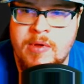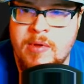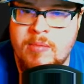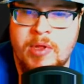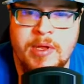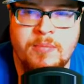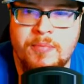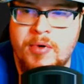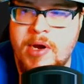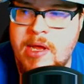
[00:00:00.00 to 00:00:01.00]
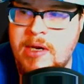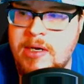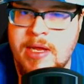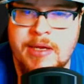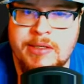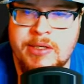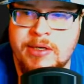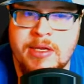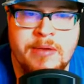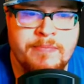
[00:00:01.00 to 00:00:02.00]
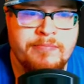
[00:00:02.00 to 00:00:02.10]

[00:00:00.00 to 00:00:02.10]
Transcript: Playing pretty dang sucky.